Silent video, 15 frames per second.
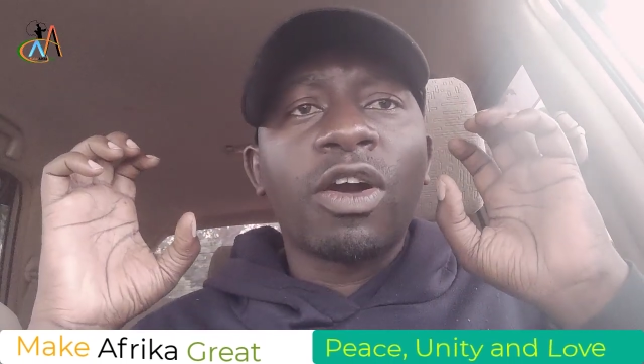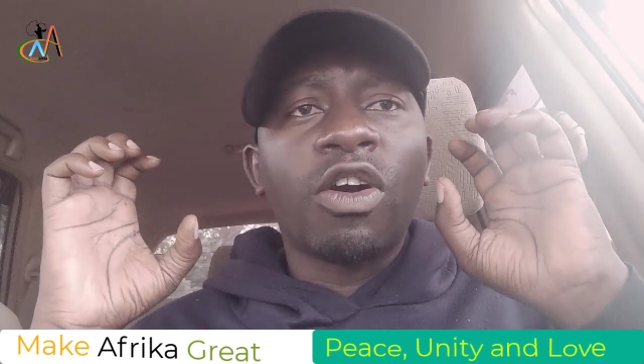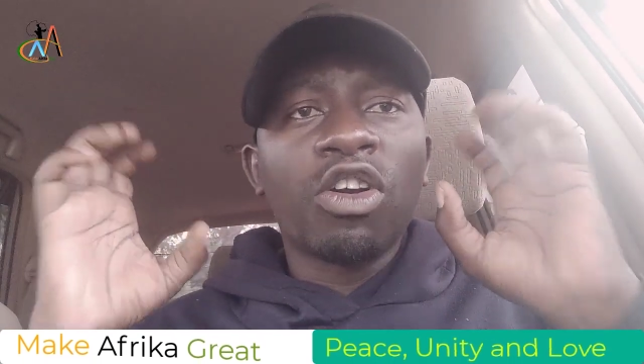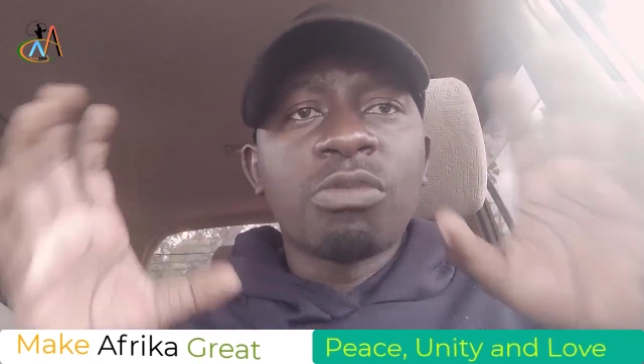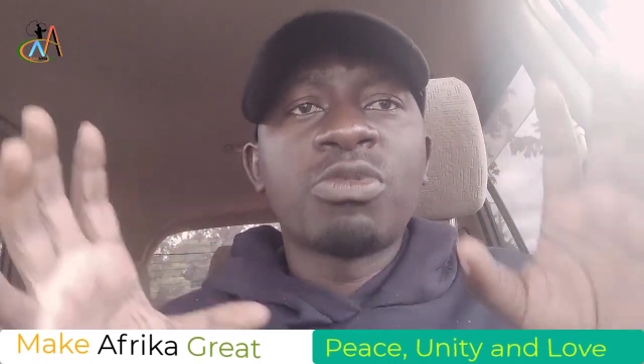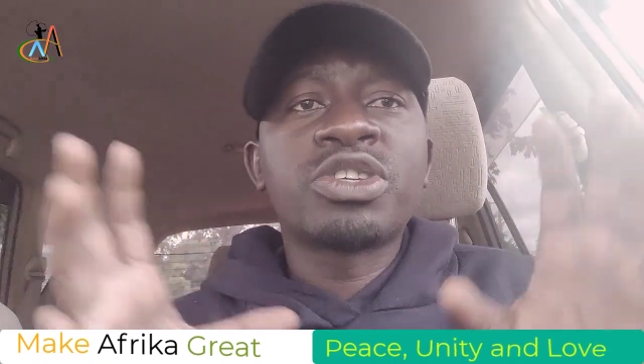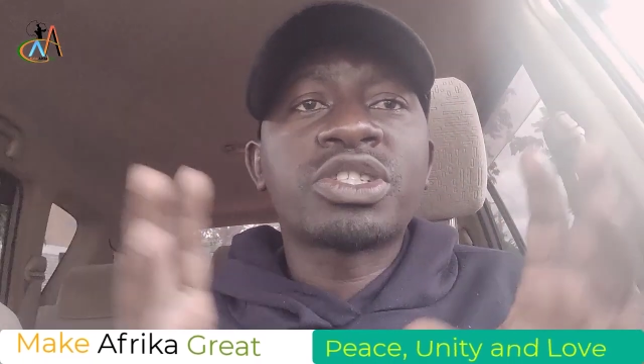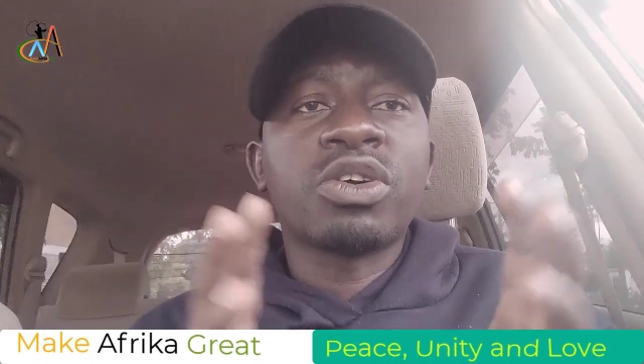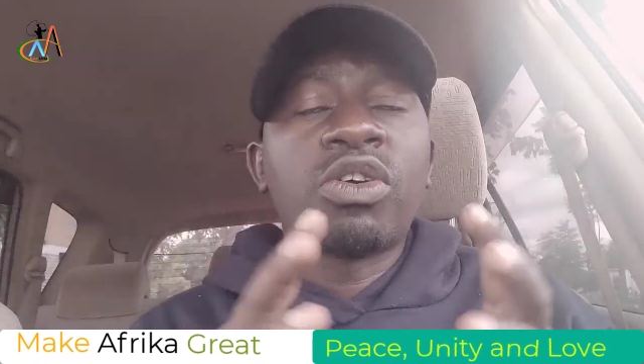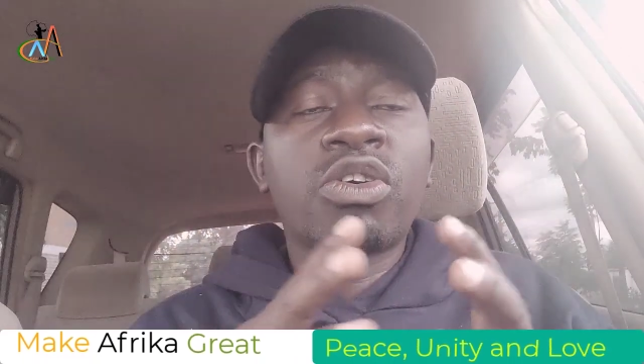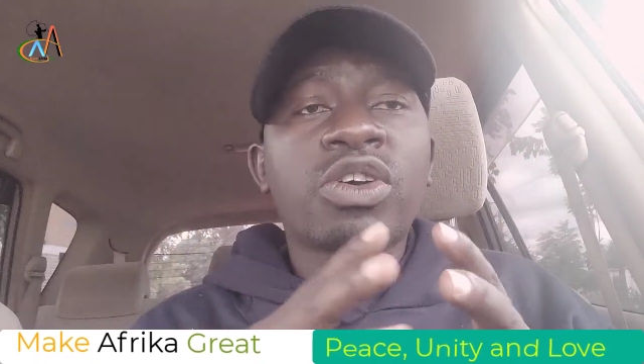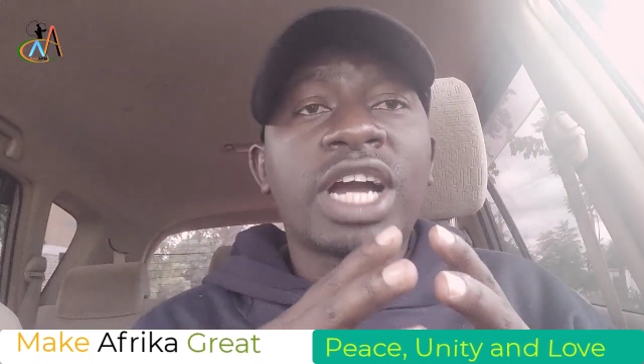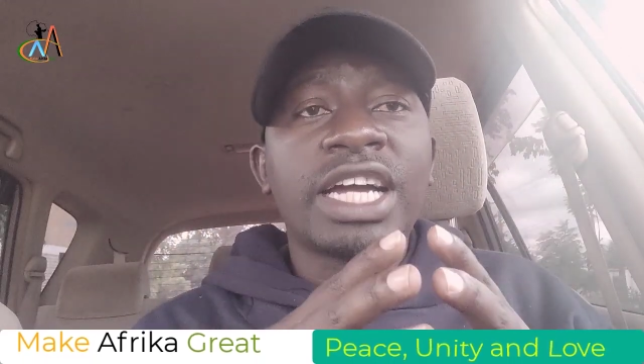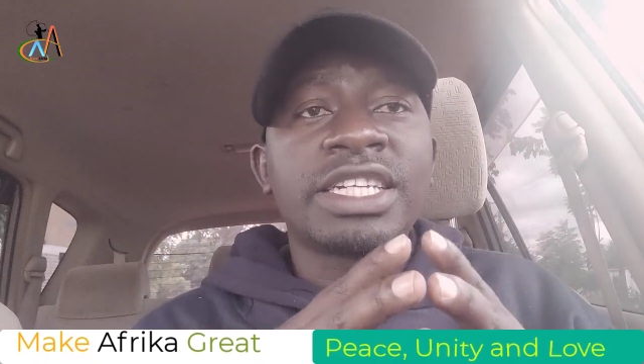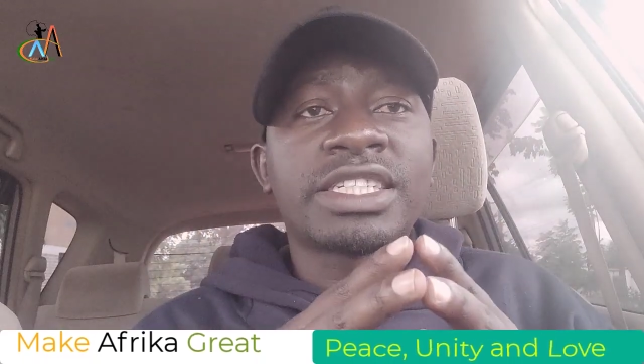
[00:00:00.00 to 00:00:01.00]
almost
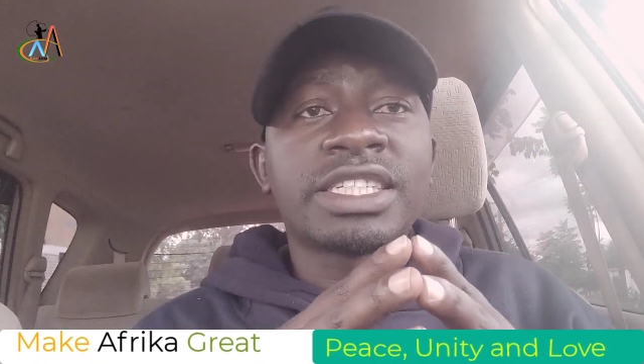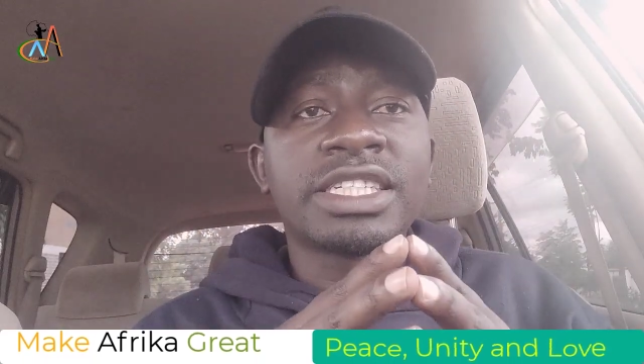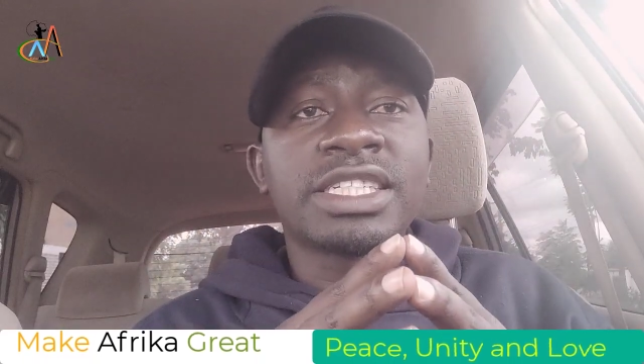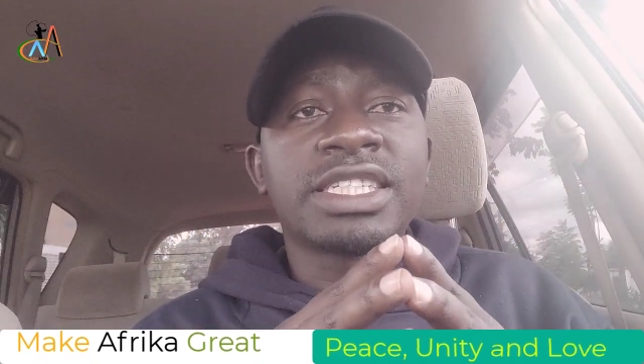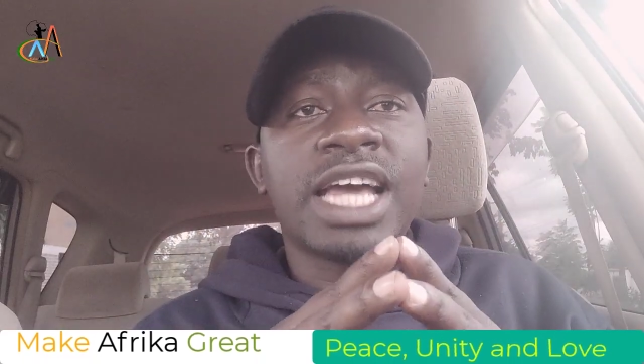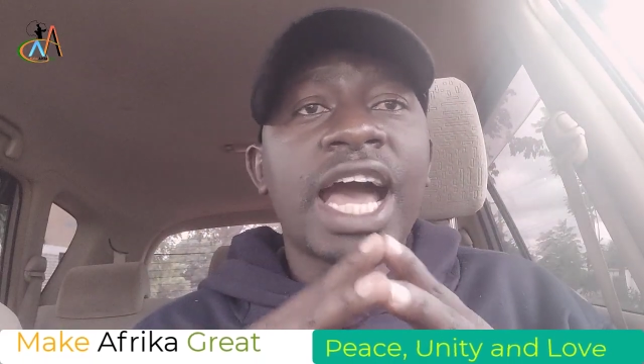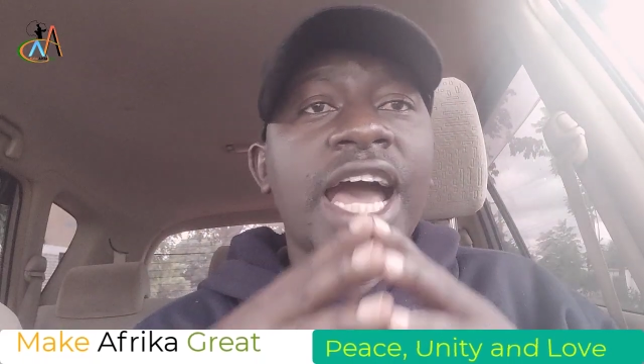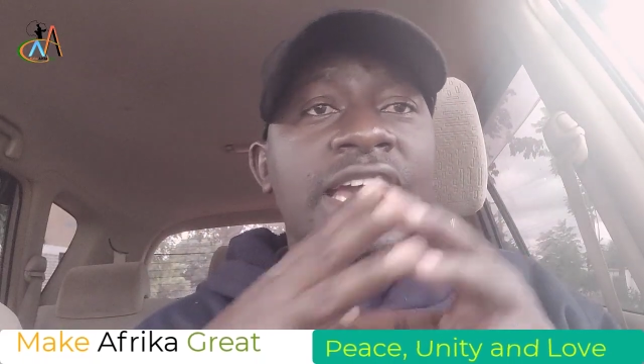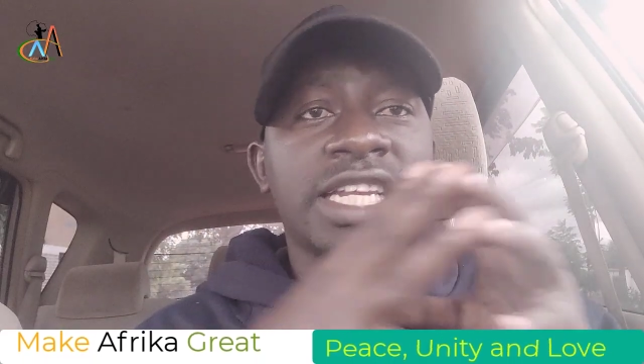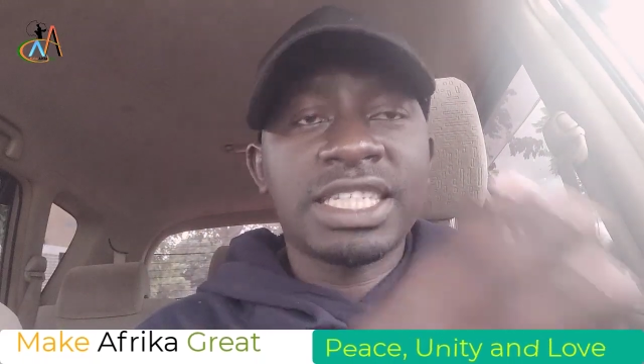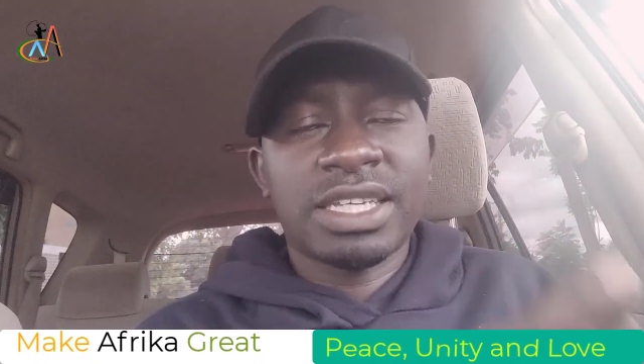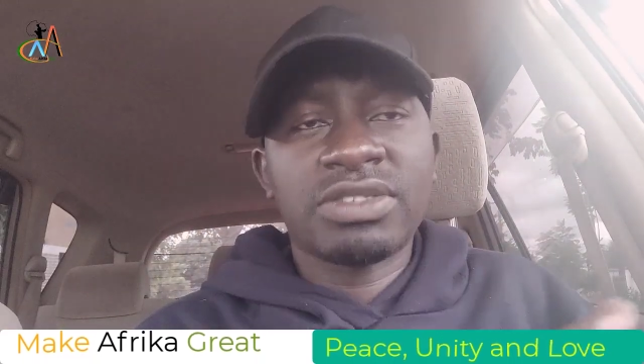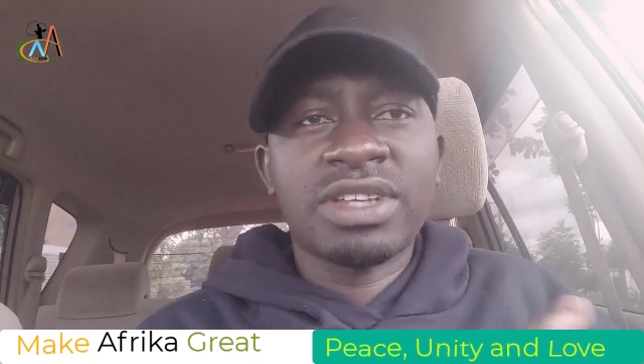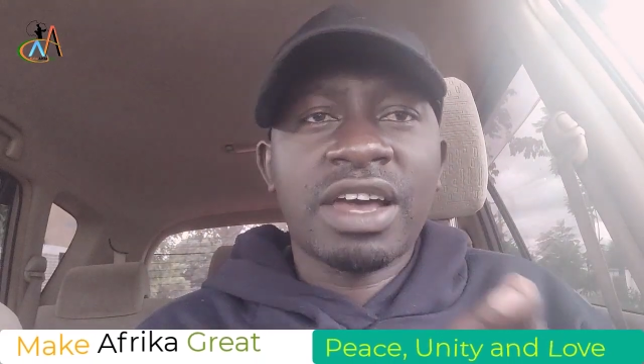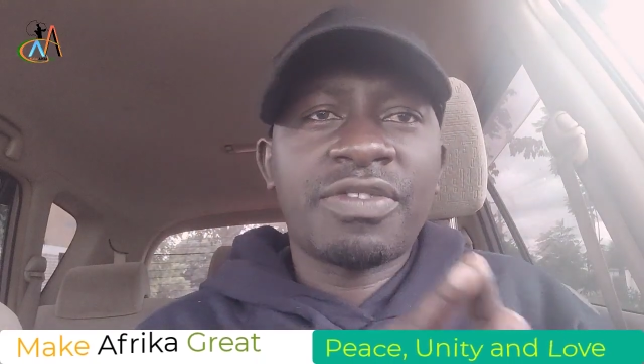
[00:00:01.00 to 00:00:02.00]
all countries are in
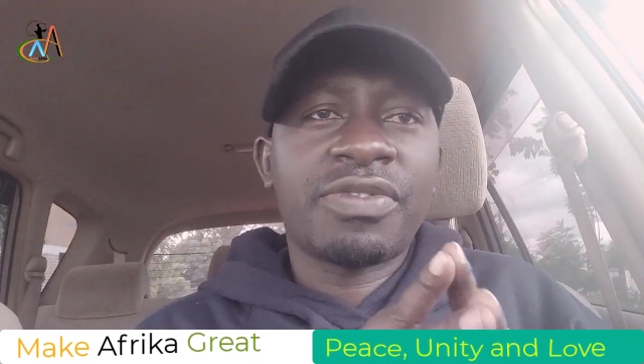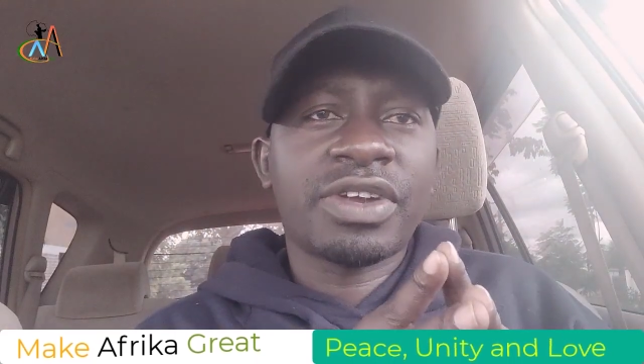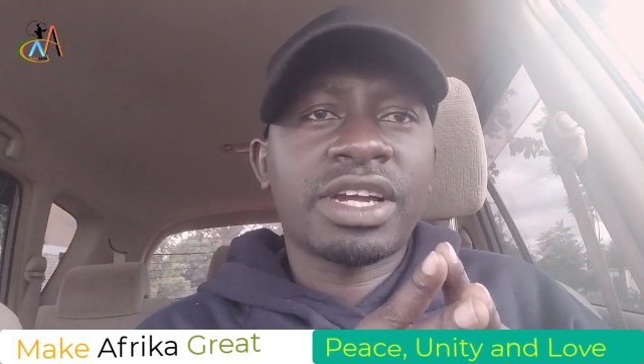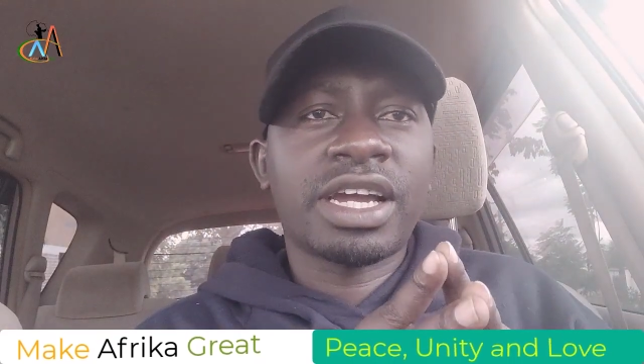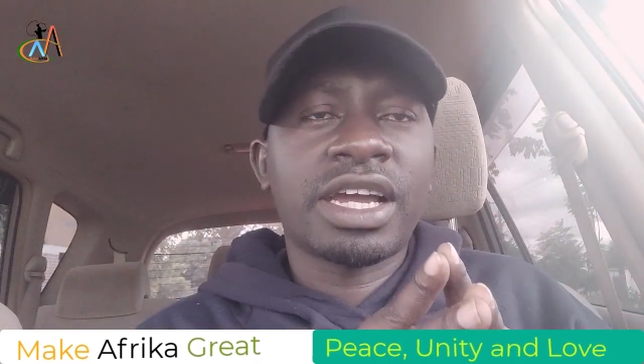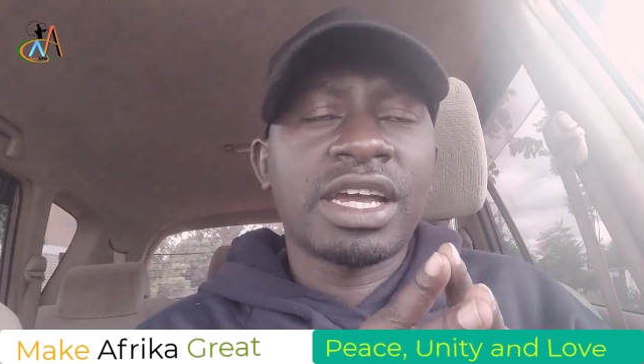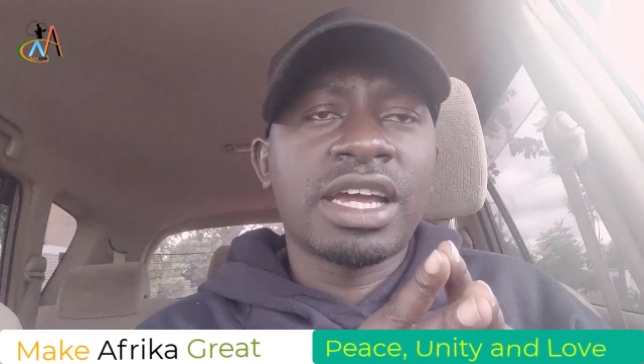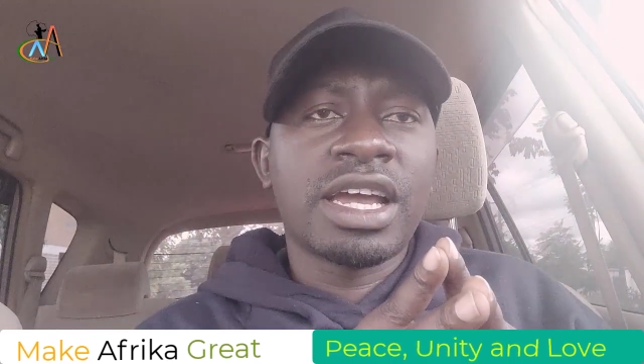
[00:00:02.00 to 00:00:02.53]
South Africa.